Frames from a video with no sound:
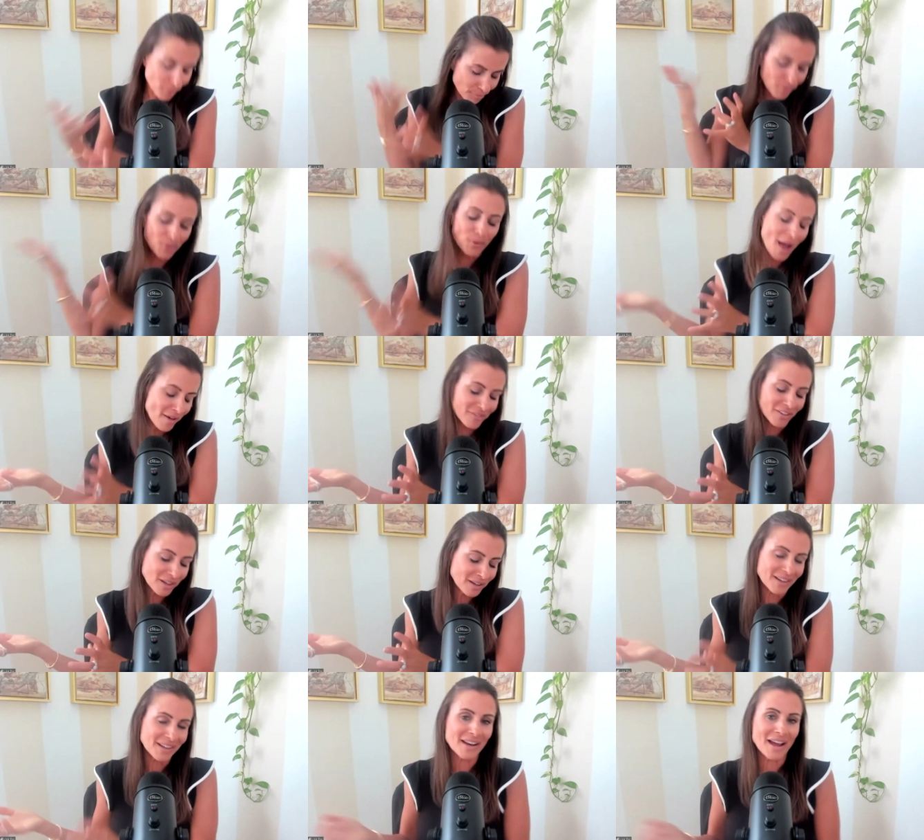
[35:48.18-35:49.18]
through having
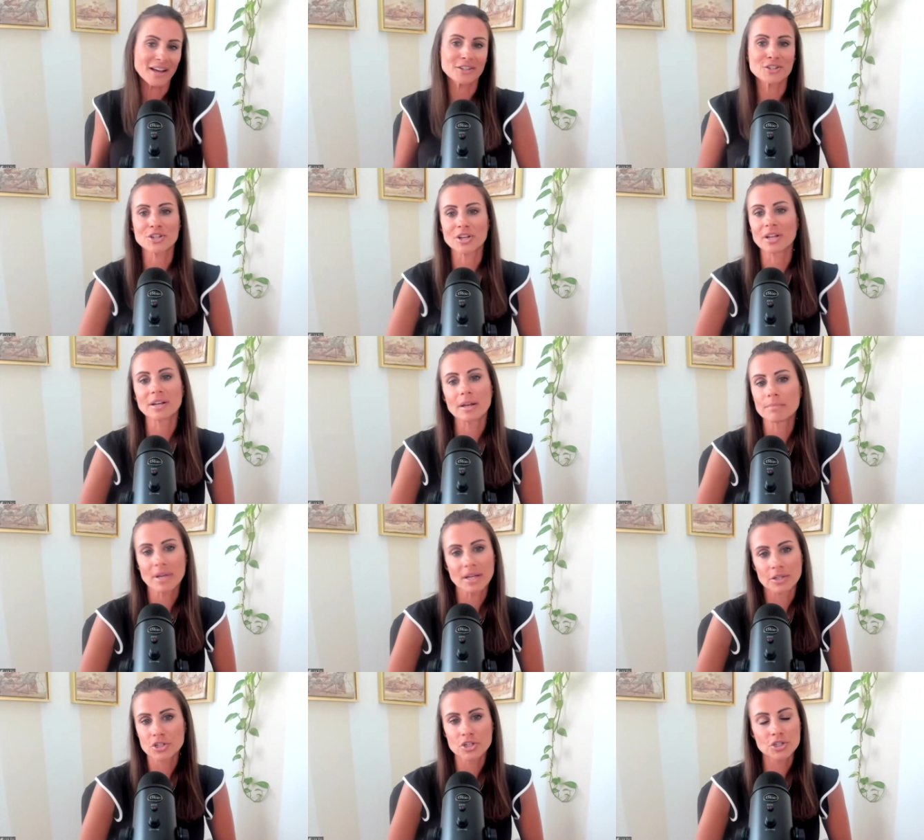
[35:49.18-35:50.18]
a connection. And
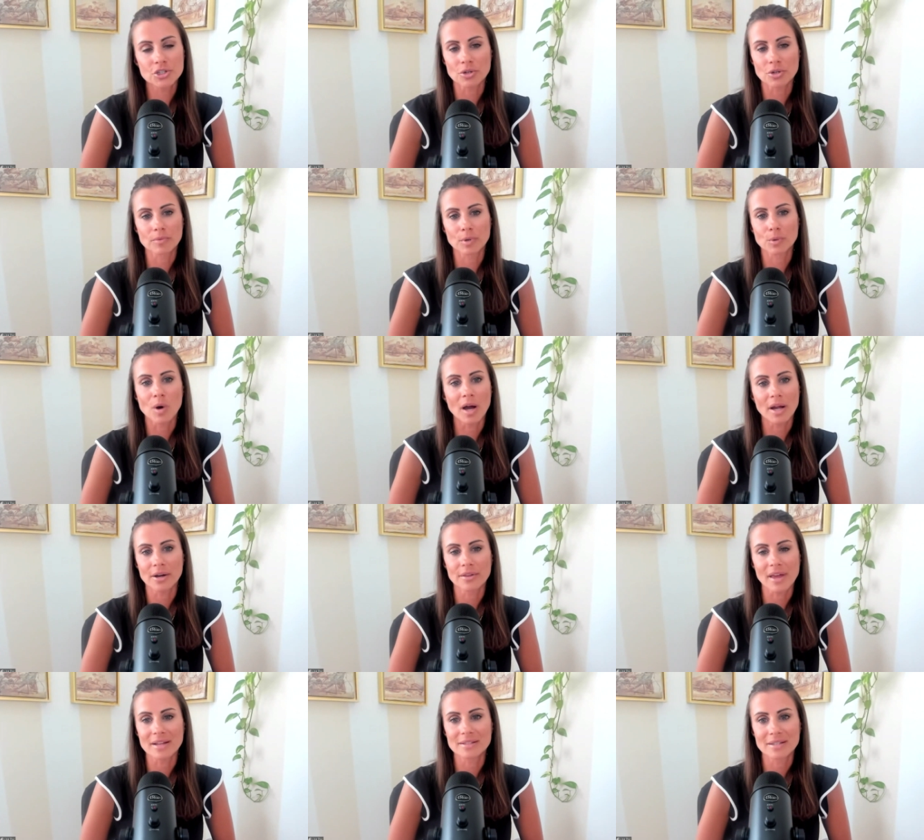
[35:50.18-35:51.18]
males just don't
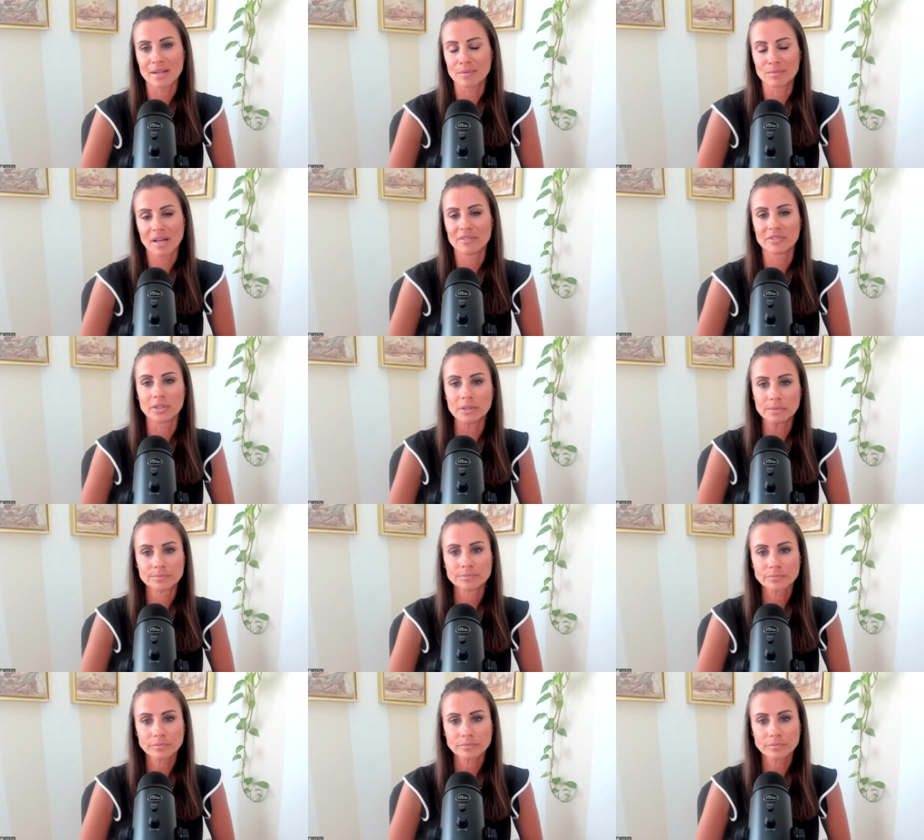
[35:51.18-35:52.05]
require that same level.